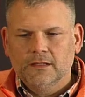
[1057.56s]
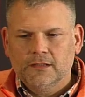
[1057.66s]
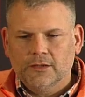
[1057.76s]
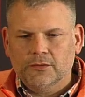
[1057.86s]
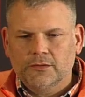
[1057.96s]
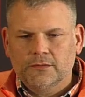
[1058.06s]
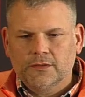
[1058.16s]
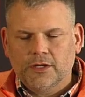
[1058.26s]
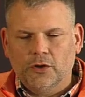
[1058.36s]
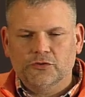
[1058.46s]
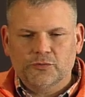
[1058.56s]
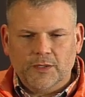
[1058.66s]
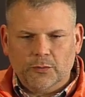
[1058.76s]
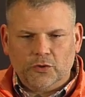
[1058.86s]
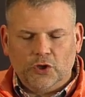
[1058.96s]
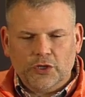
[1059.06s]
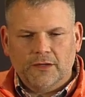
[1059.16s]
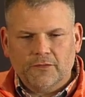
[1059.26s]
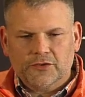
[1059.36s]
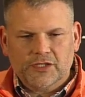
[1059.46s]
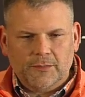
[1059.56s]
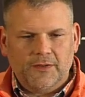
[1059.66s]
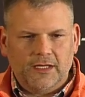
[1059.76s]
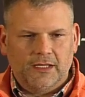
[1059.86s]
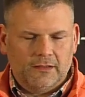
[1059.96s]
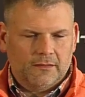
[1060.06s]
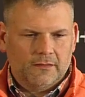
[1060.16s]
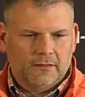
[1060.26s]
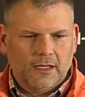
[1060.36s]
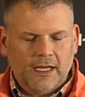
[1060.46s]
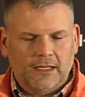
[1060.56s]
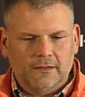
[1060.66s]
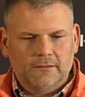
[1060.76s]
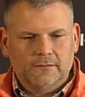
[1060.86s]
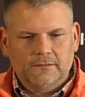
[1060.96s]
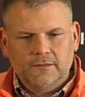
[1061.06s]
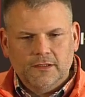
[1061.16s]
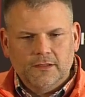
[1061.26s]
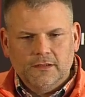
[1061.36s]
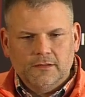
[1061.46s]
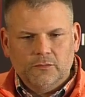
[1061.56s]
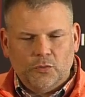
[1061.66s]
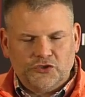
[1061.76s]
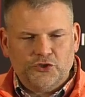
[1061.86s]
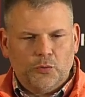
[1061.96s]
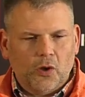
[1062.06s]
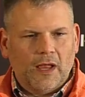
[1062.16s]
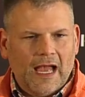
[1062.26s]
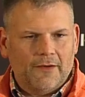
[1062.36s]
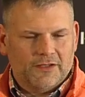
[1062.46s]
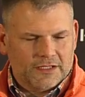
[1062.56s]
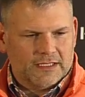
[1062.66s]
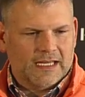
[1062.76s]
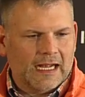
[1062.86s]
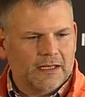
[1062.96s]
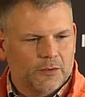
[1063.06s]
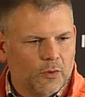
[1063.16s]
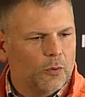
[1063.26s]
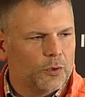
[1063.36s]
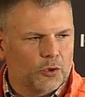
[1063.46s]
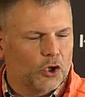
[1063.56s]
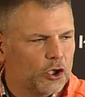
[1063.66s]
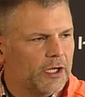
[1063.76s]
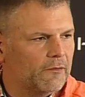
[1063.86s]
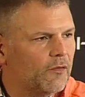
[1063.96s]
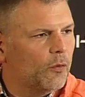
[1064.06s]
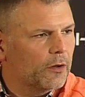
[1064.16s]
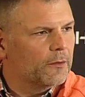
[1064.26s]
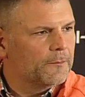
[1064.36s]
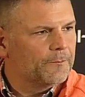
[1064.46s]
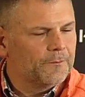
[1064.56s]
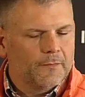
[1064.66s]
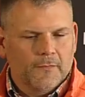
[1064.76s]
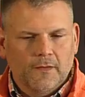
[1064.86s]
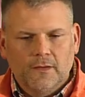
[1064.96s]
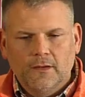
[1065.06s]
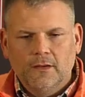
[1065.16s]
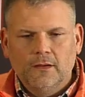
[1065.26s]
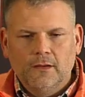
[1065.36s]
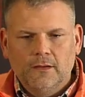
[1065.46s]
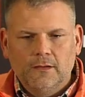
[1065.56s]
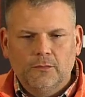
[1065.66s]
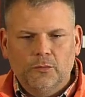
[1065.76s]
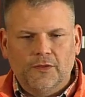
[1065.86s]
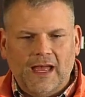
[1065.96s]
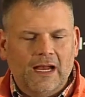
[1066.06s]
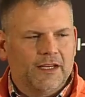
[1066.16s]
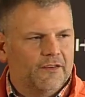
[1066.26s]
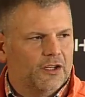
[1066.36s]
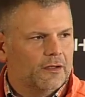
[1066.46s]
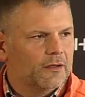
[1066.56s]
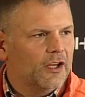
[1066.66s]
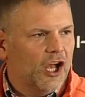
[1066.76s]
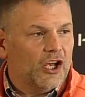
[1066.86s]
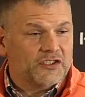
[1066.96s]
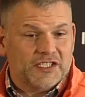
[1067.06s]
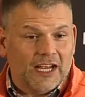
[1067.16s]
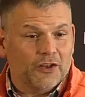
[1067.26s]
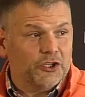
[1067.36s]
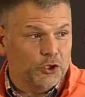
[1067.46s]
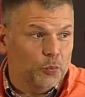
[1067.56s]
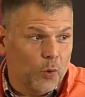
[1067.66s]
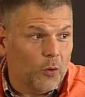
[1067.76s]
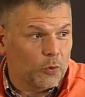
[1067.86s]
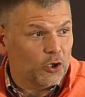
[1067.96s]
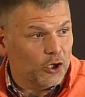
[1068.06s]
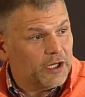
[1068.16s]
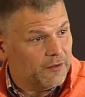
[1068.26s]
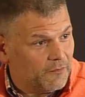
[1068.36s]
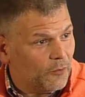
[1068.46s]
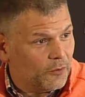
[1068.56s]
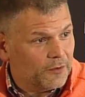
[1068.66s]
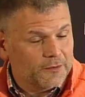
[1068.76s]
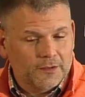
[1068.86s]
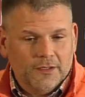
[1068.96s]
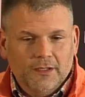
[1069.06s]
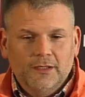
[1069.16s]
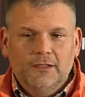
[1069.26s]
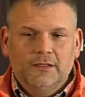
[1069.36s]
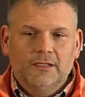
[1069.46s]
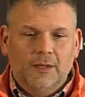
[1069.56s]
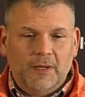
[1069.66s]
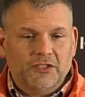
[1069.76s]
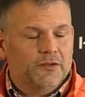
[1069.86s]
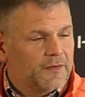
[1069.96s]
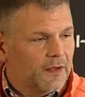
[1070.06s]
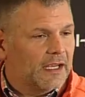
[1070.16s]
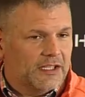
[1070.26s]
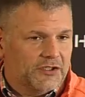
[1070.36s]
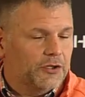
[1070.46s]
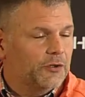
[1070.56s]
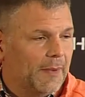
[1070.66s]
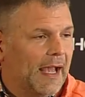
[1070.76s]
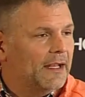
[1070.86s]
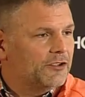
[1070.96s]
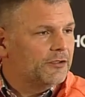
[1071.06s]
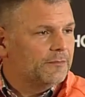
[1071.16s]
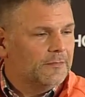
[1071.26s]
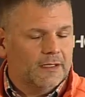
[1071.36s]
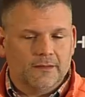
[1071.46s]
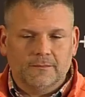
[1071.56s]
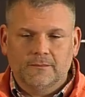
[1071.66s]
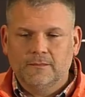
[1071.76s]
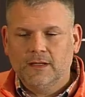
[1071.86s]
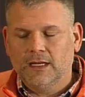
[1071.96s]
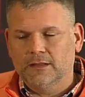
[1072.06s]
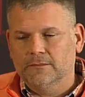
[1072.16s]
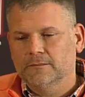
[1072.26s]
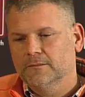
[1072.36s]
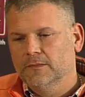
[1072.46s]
you know, coach, we were looking for something and what you all have is exactly what we're looking for, without even us telling you what we're looking for, it makes you feel like it's a good match. You